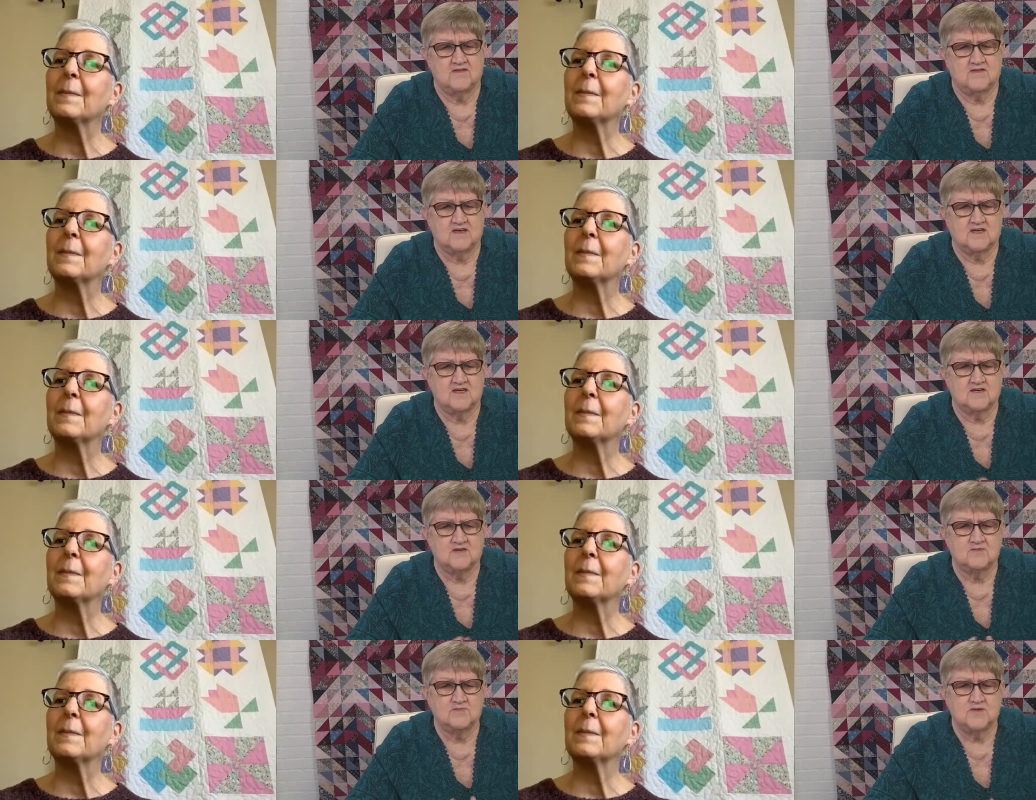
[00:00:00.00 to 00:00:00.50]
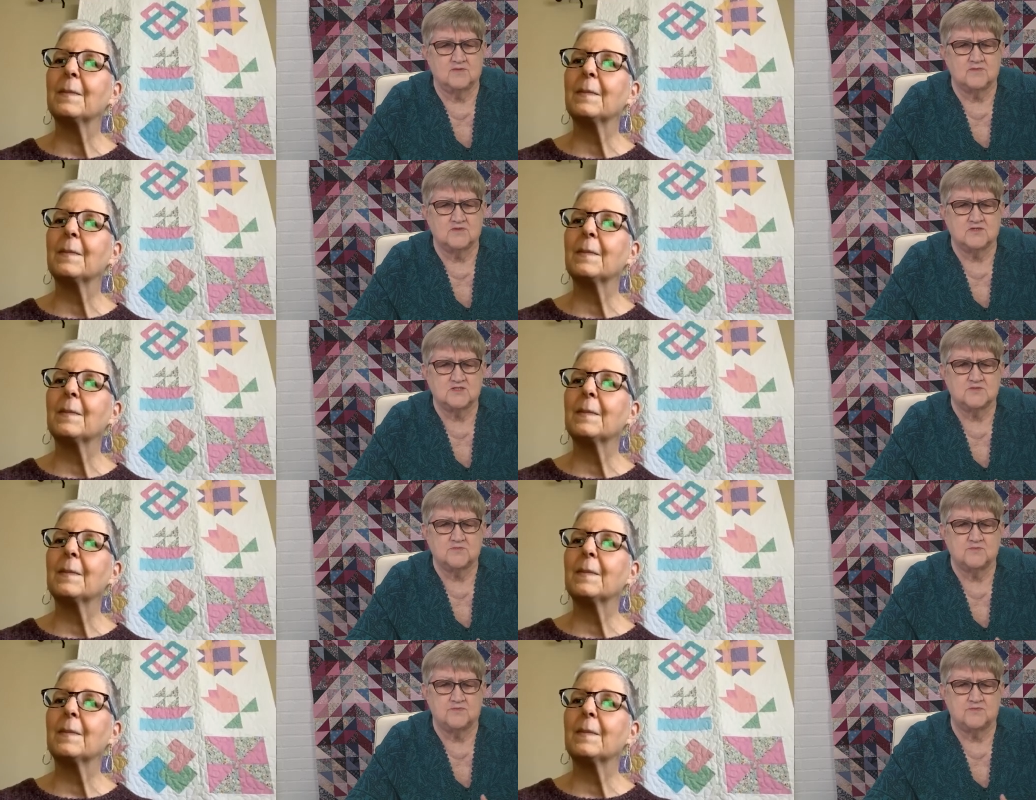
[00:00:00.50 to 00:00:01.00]
Speaker 1: the guild
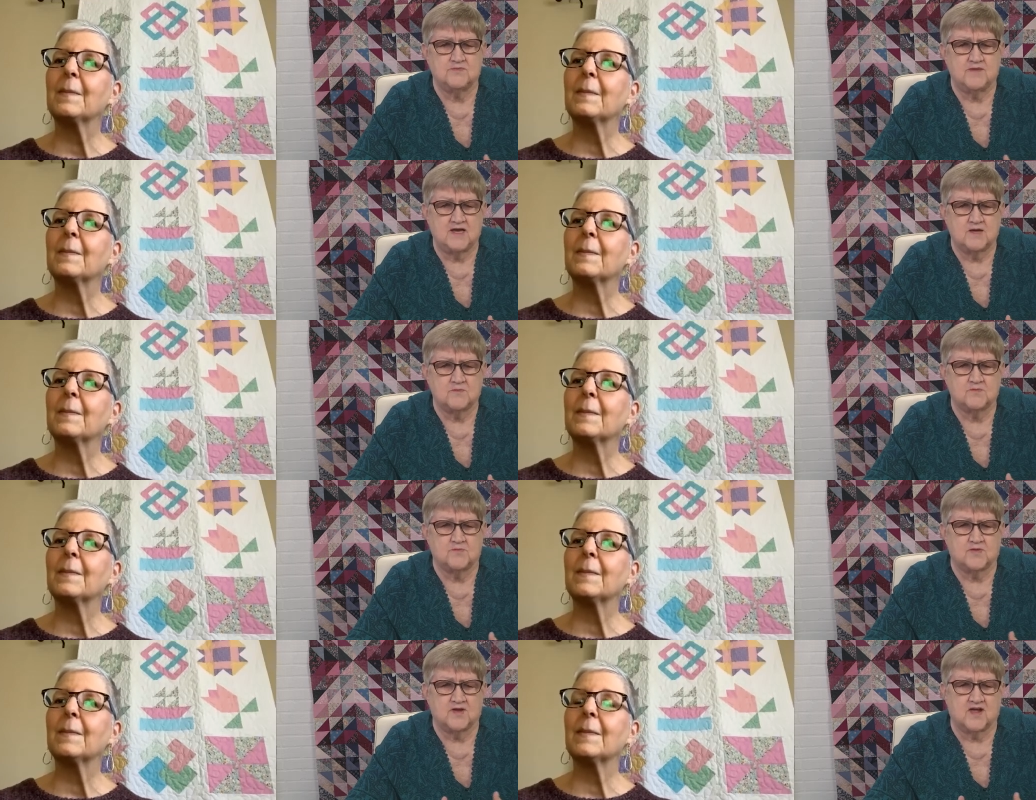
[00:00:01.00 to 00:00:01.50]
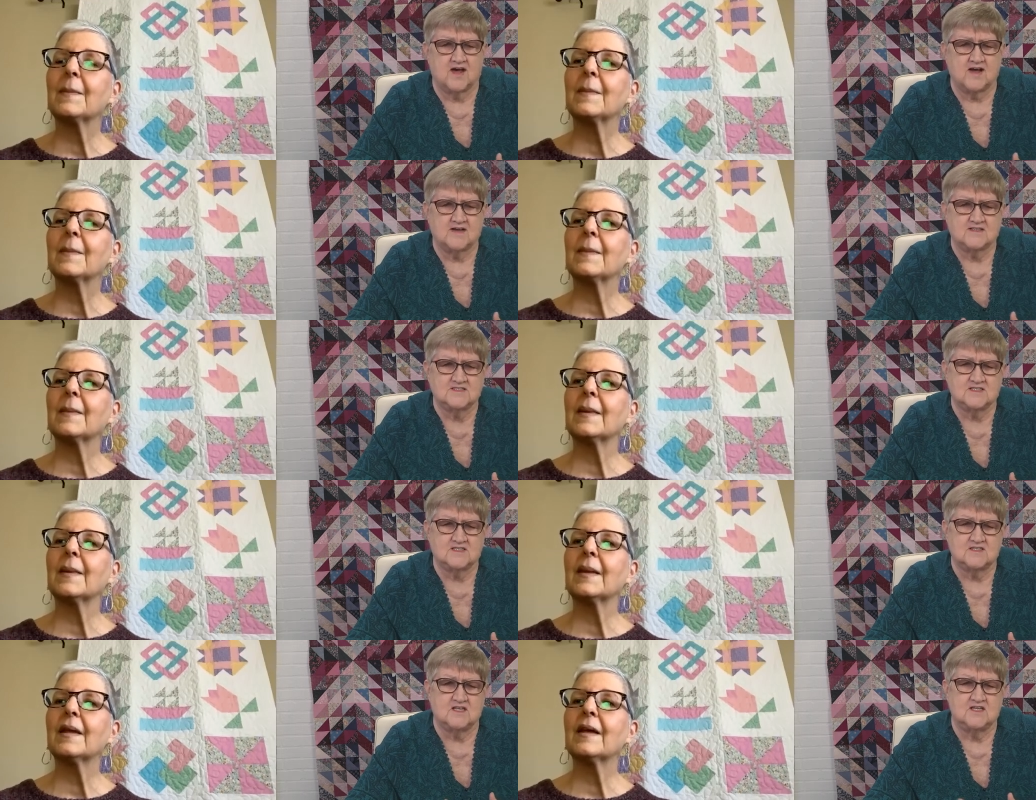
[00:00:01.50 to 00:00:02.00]
members make
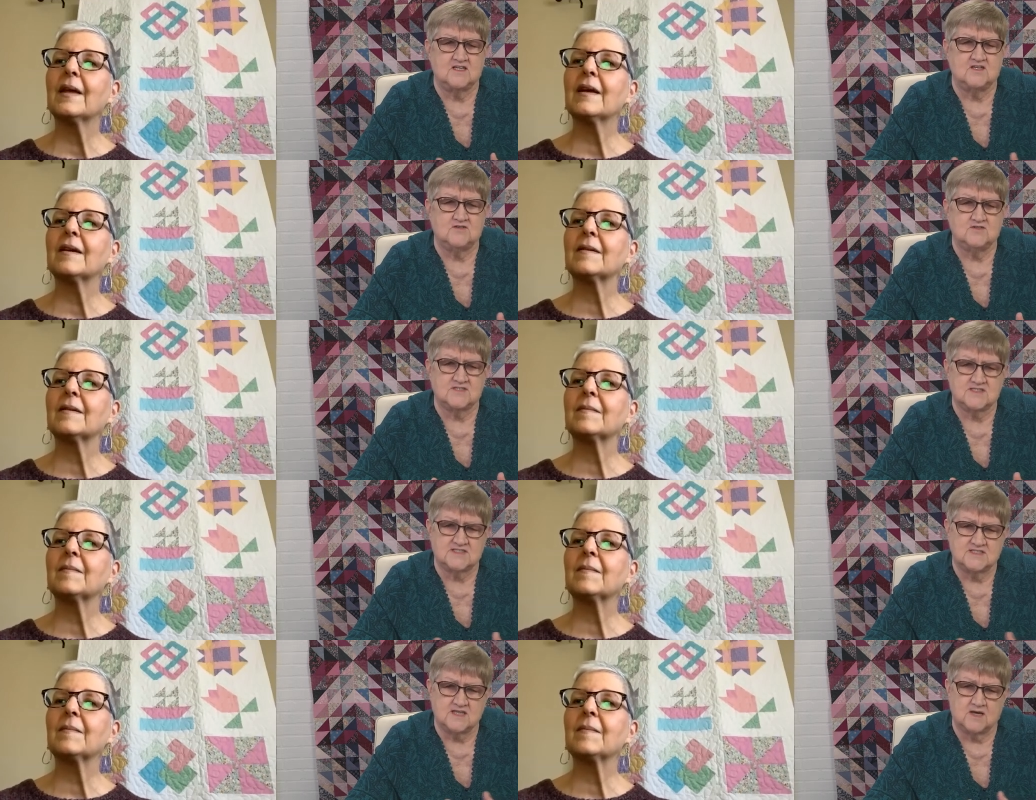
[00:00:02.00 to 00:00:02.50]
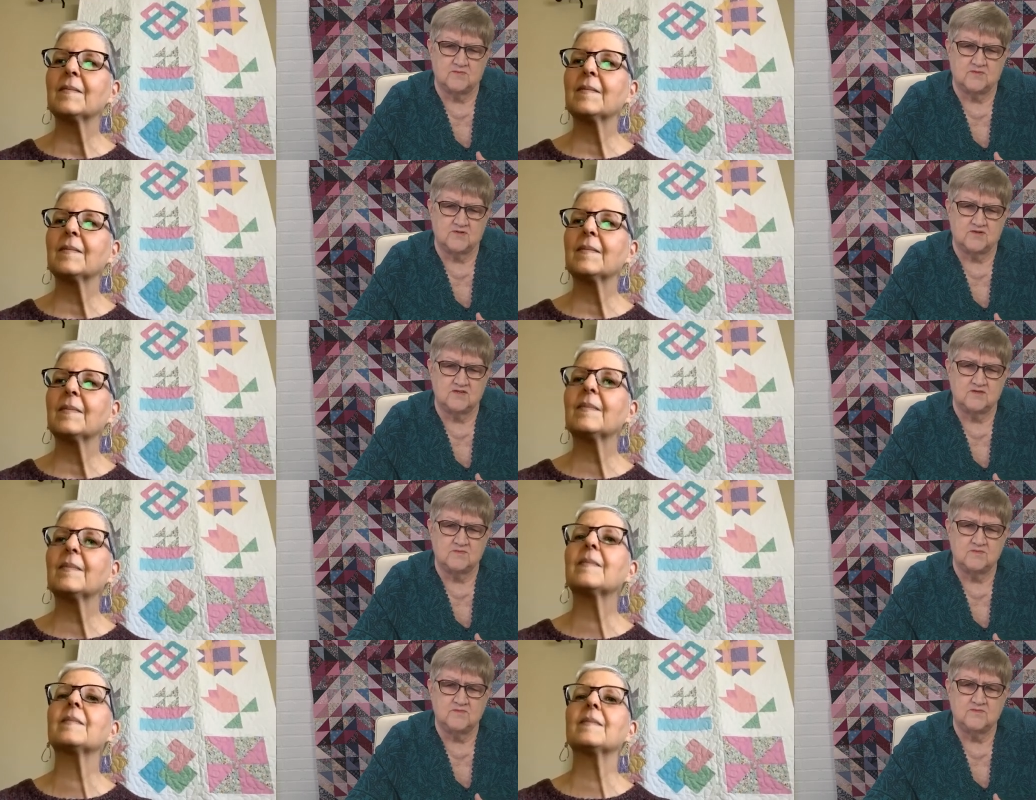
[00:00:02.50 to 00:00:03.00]
blocks and then you
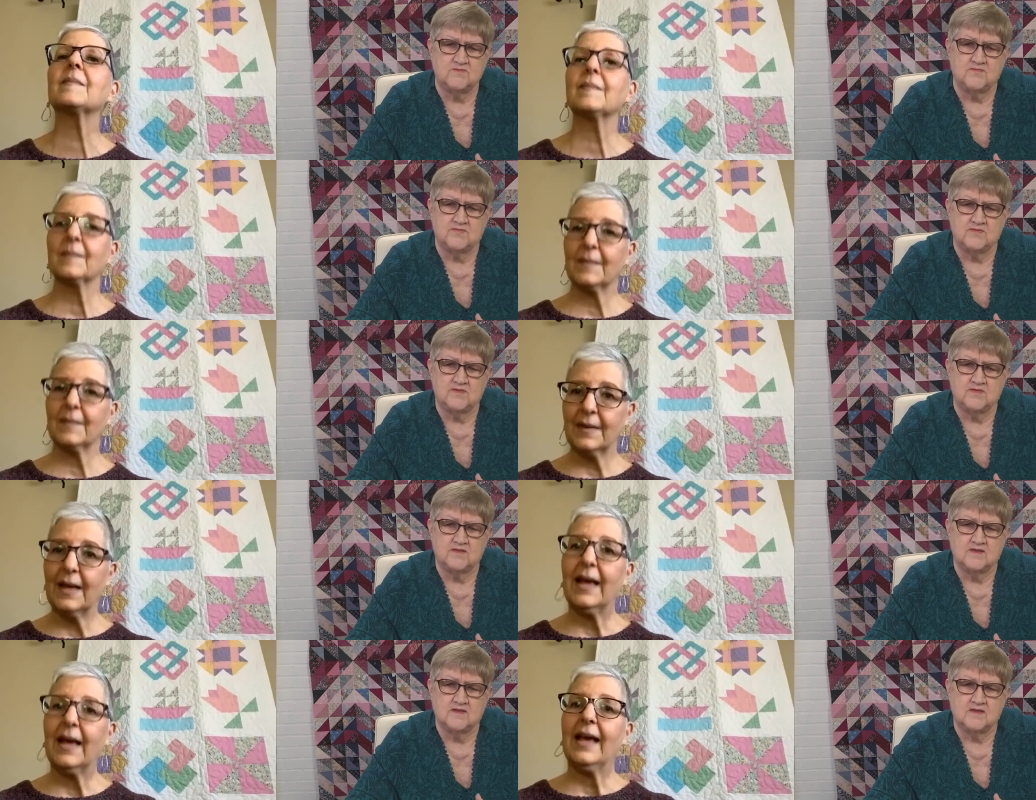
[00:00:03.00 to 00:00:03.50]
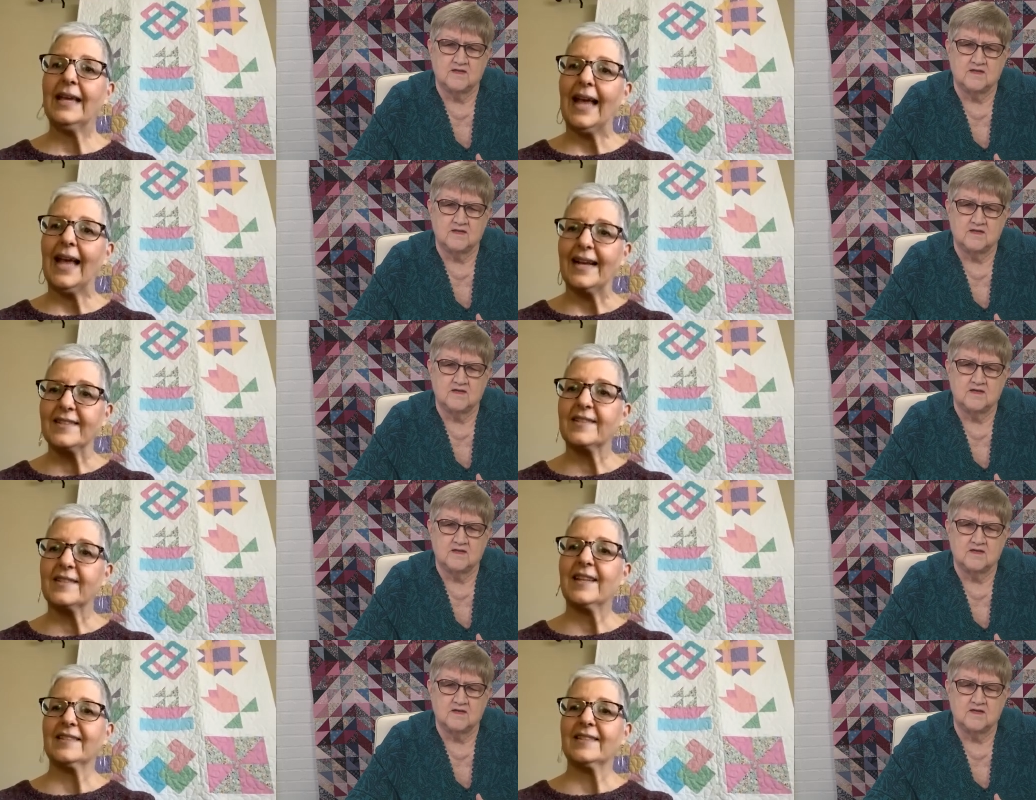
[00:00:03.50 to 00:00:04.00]
assembled them?
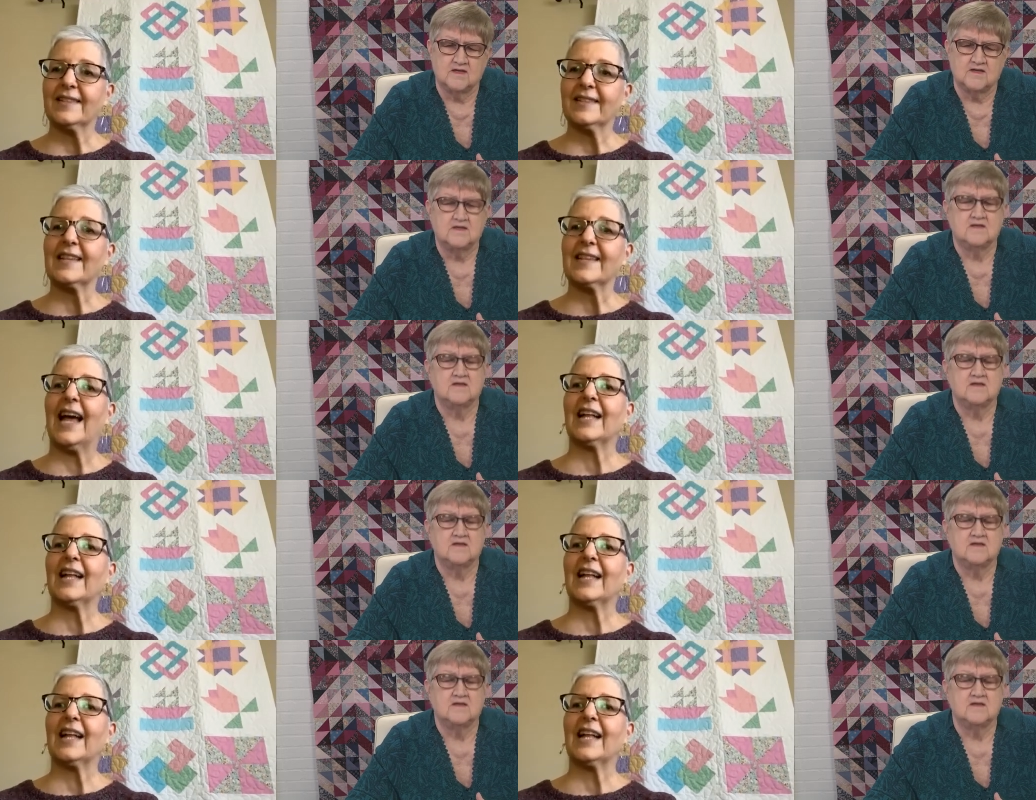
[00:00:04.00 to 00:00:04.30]
Yes, that's